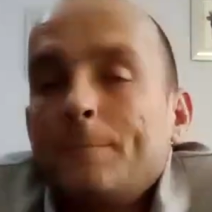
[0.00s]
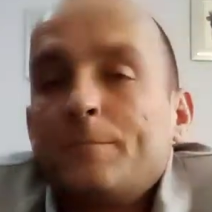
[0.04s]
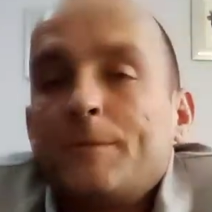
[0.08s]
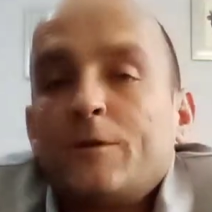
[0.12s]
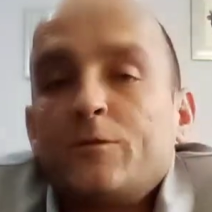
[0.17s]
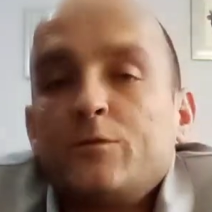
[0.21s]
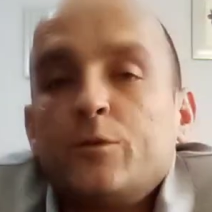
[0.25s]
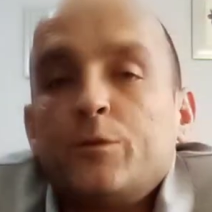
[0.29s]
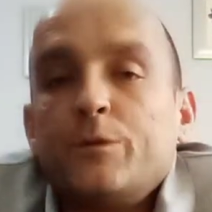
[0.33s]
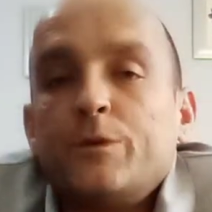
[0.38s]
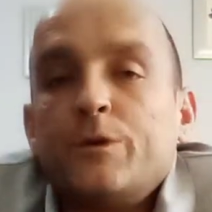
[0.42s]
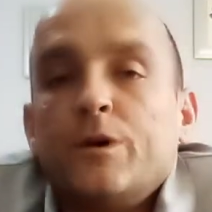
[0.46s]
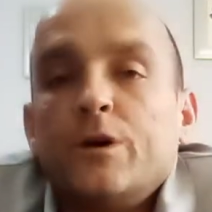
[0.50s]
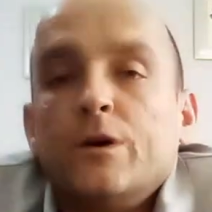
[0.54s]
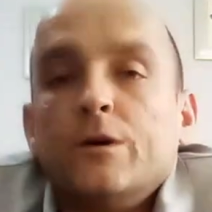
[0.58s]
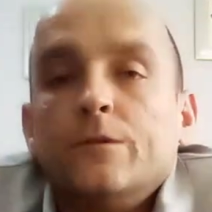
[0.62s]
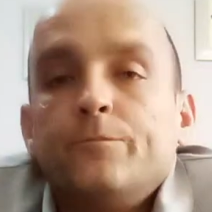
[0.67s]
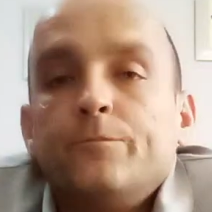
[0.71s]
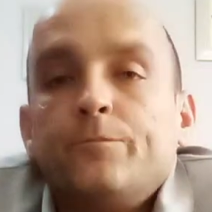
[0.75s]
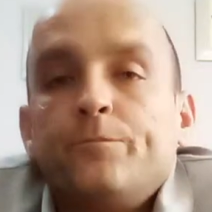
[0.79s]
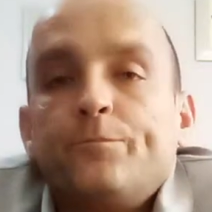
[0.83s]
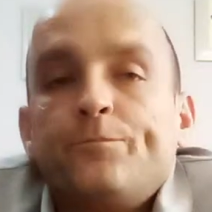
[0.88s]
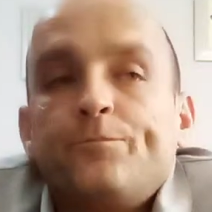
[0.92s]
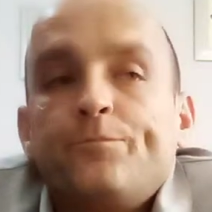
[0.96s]
That's what we got.
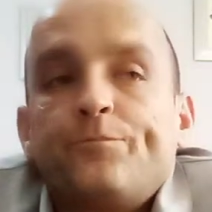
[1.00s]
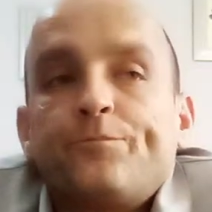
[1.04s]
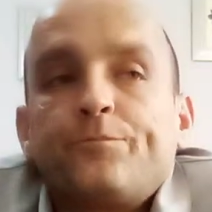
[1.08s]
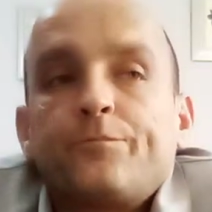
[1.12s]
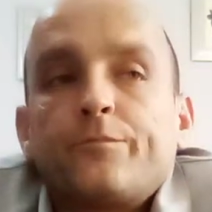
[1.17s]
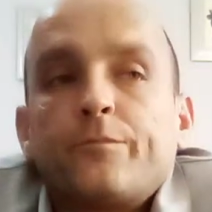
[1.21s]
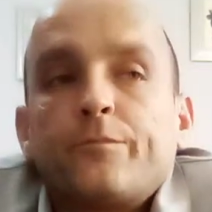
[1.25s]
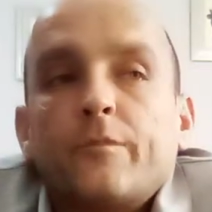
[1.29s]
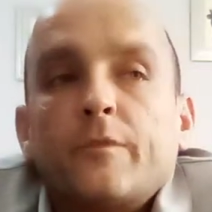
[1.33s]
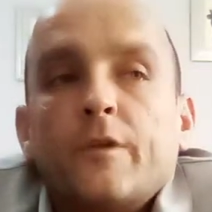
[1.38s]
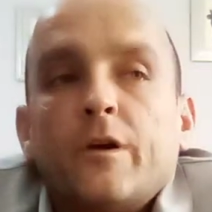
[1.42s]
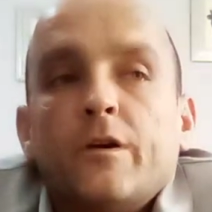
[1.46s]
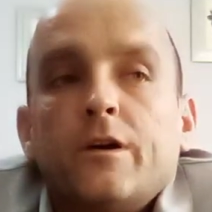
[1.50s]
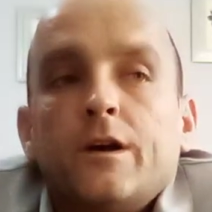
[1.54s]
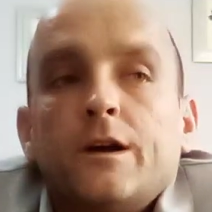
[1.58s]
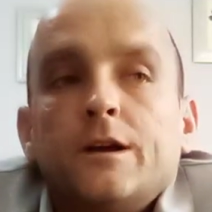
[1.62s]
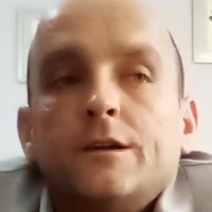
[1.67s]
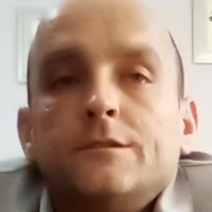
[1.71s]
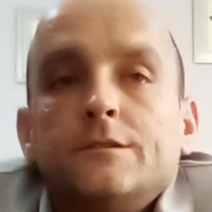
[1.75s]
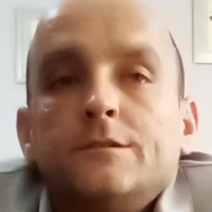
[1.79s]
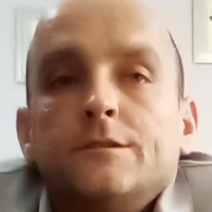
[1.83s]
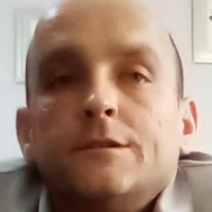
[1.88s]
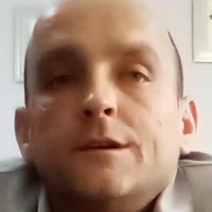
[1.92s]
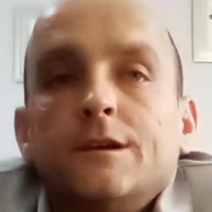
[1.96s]

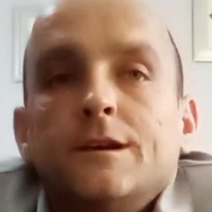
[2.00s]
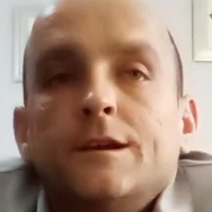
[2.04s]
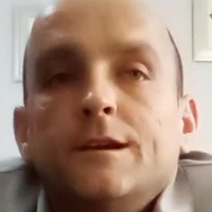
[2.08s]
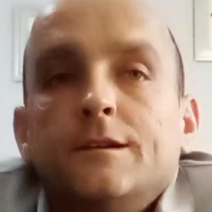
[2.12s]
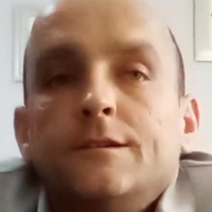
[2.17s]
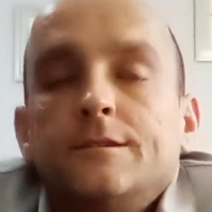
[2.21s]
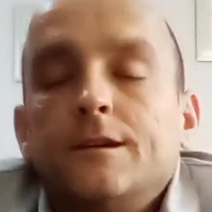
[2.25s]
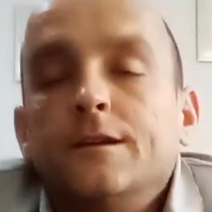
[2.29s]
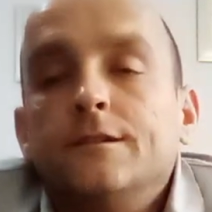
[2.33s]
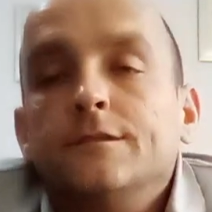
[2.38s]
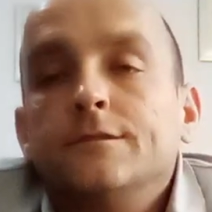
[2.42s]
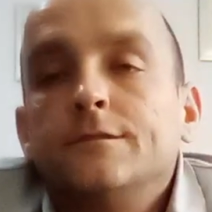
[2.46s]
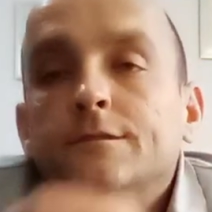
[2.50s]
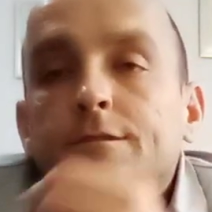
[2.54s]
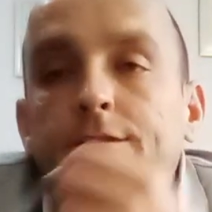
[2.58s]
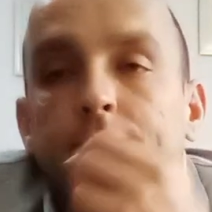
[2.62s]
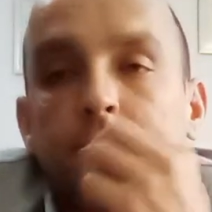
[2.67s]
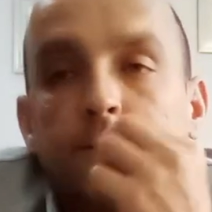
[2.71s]
Alright? He said